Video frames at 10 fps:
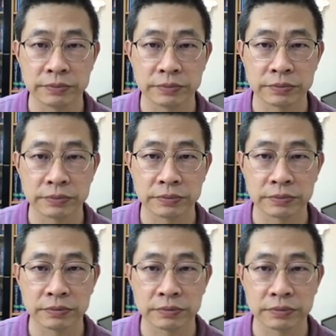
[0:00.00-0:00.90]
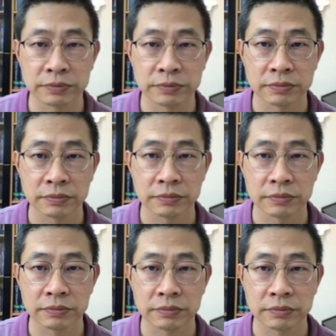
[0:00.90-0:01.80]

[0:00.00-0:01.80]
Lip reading: [no speech]